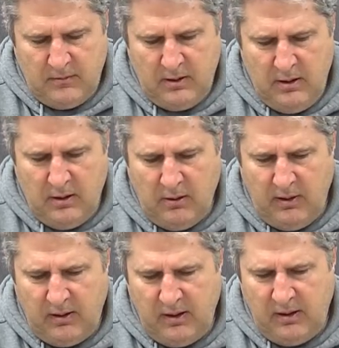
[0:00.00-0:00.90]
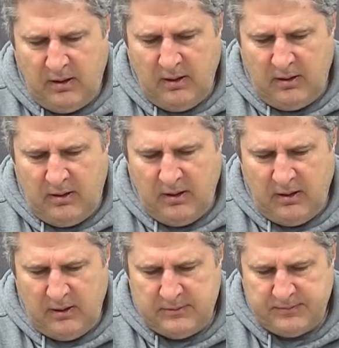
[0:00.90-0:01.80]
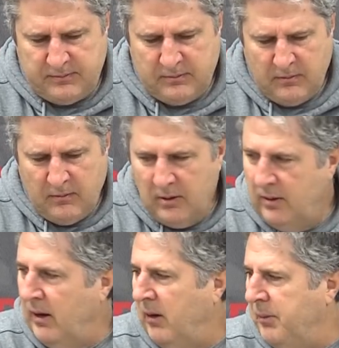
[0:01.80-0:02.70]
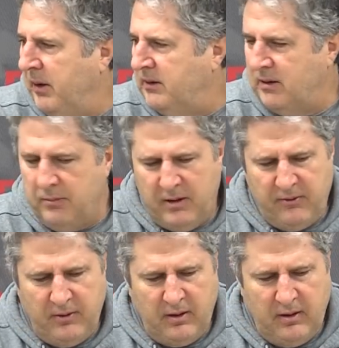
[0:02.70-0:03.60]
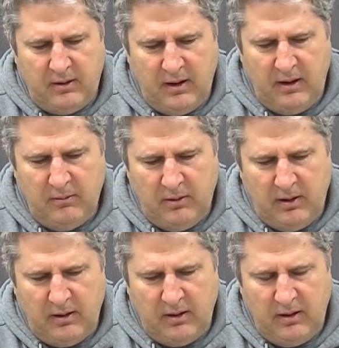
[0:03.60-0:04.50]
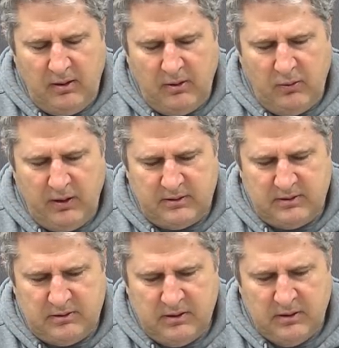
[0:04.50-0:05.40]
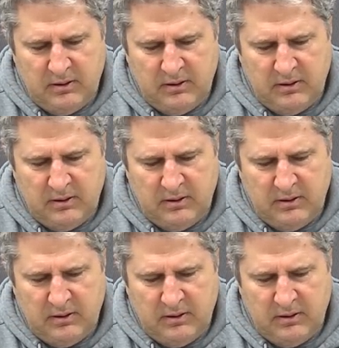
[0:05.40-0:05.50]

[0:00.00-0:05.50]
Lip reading: you know, I think that they all bring something different to the table. I think, you know, Wicks is